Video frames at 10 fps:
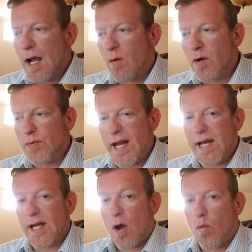I want to
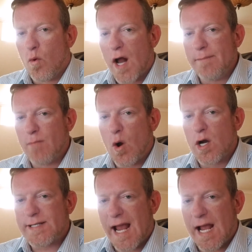read one
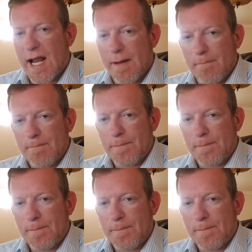more time